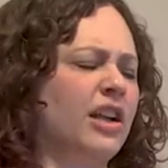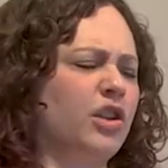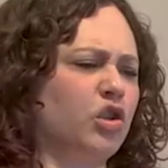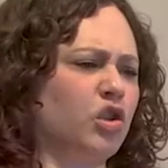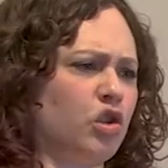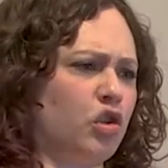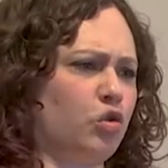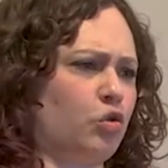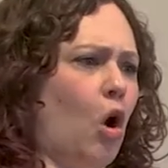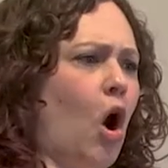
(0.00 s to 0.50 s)

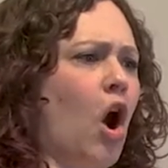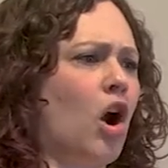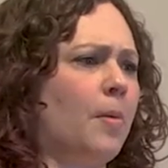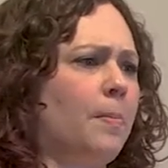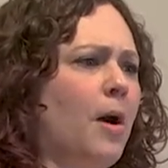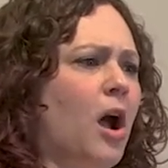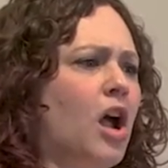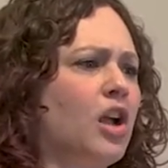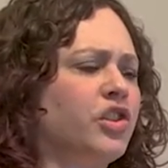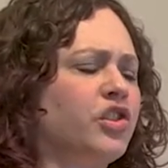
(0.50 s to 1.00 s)
strong
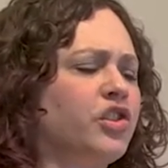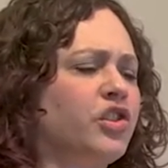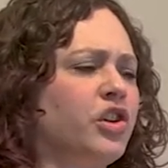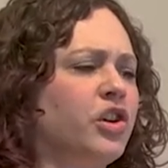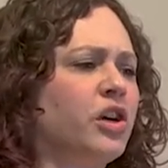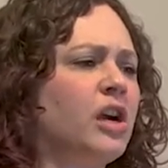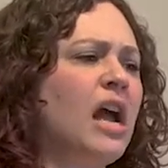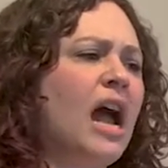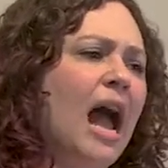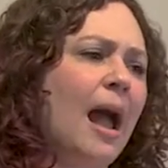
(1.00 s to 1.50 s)

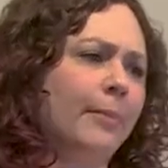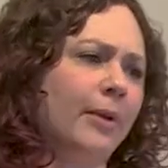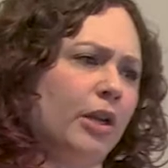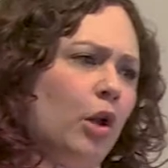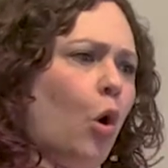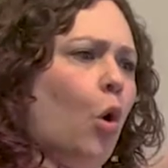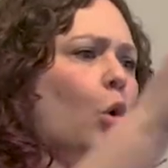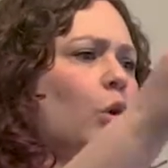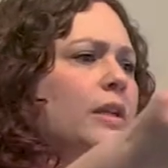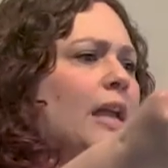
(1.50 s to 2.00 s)
posture. I'm going to
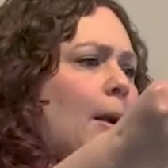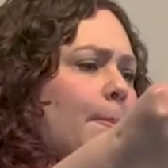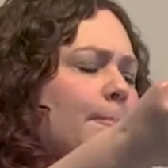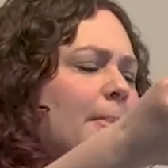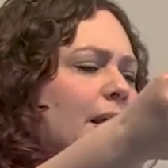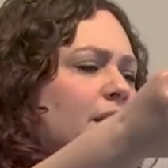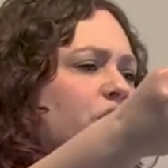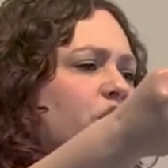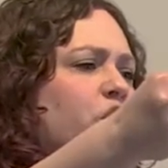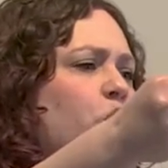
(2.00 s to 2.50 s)
hold out my
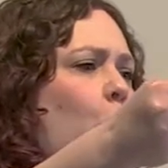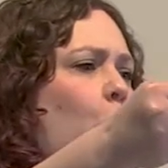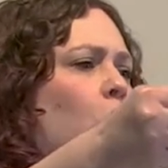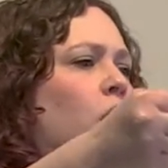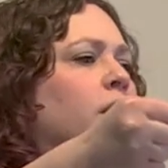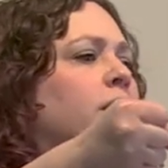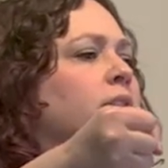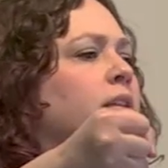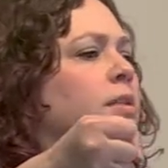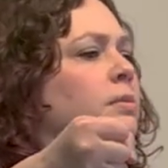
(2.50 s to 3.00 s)

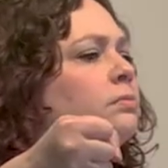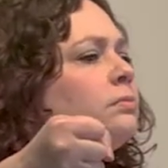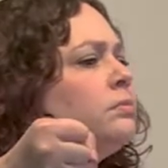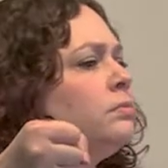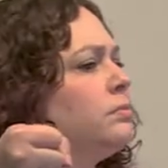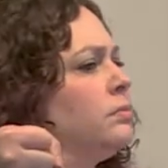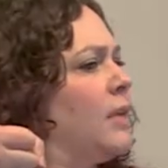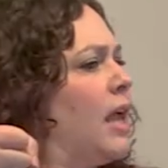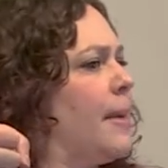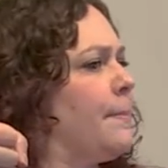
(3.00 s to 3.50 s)
sword
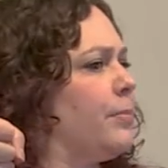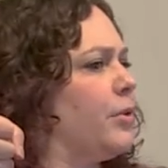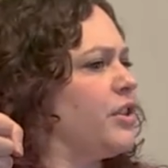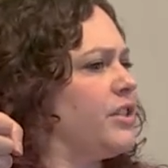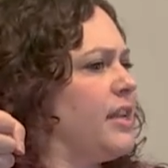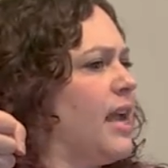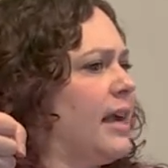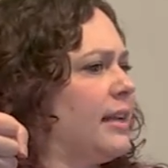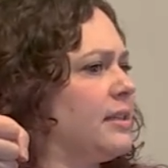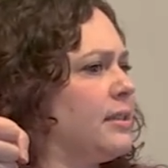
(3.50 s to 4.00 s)
and
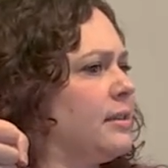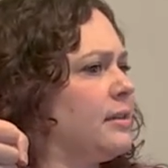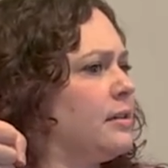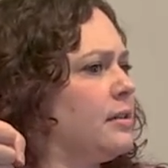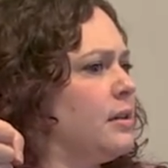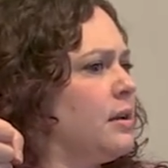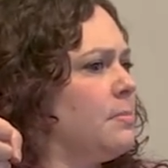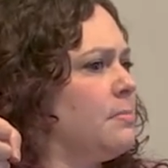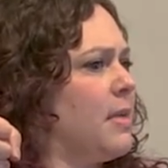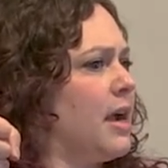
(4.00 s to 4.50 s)
protect
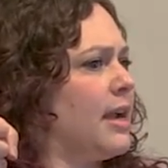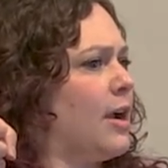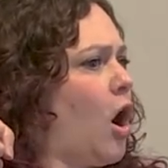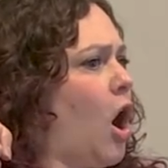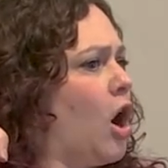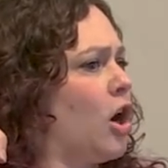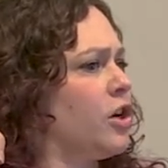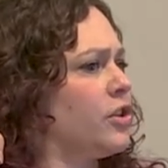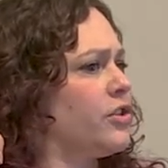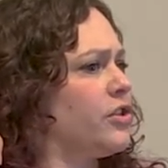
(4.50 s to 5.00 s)
my
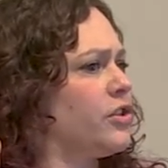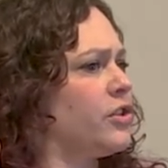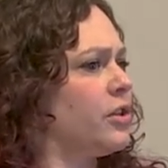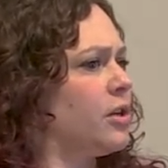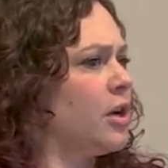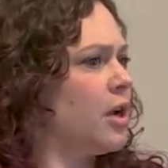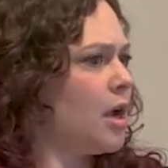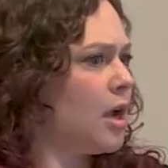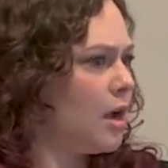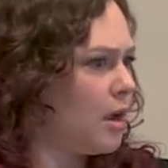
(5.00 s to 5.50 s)
heart
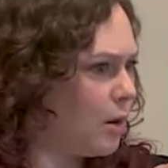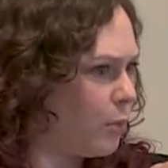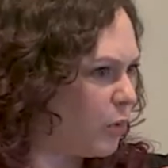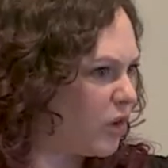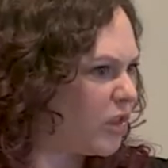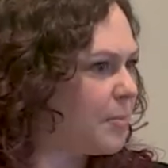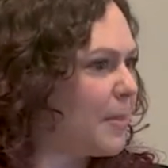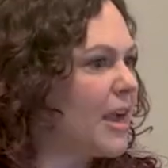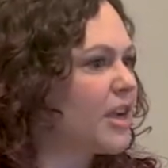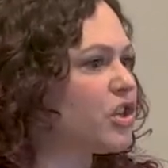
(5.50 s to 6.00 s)
with
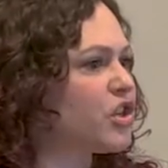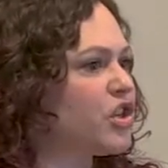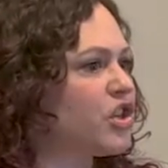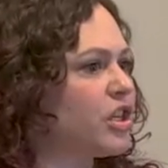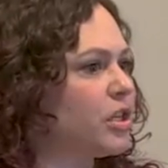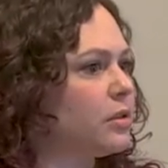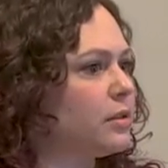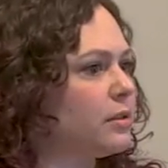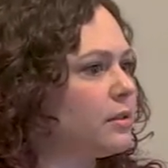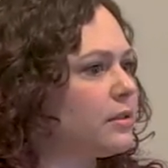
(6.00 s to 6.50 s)
my
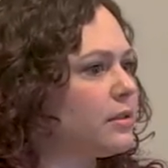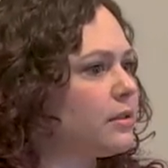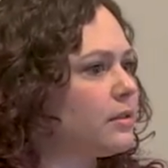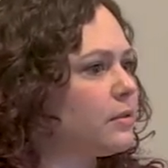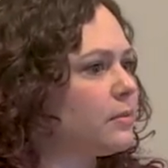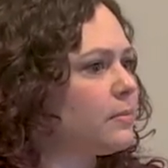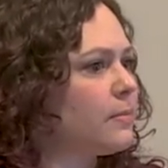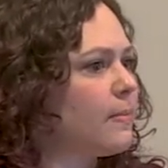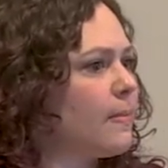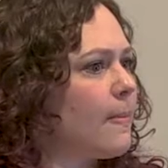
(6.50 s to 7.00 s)
shield.
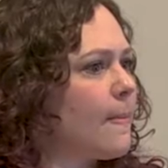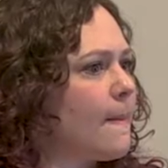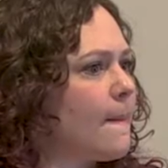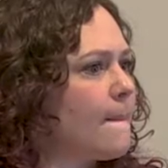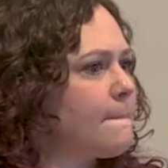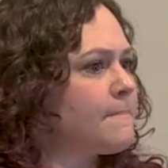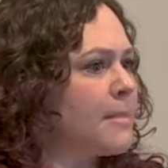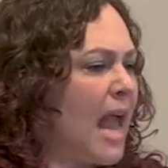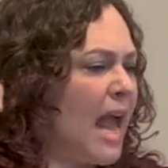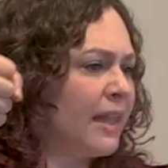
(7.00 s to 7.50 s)

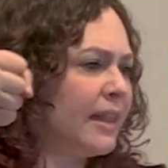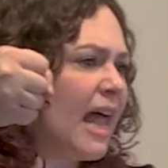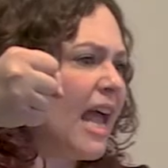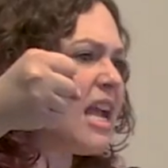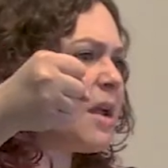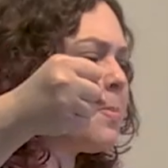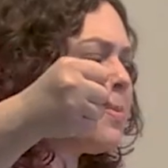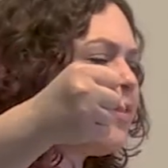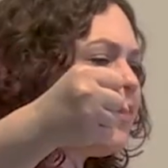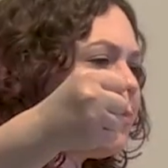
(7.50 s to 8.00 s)
And like
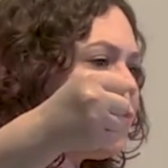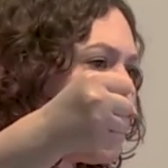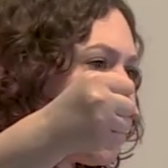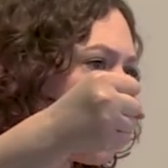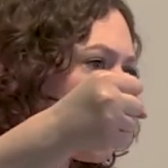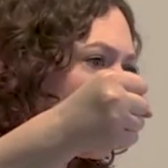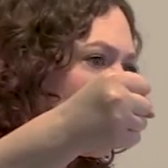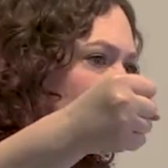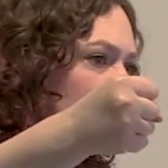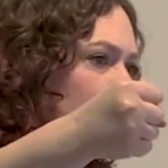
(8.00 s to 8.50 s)

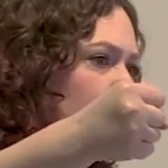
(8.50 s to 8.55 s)
before,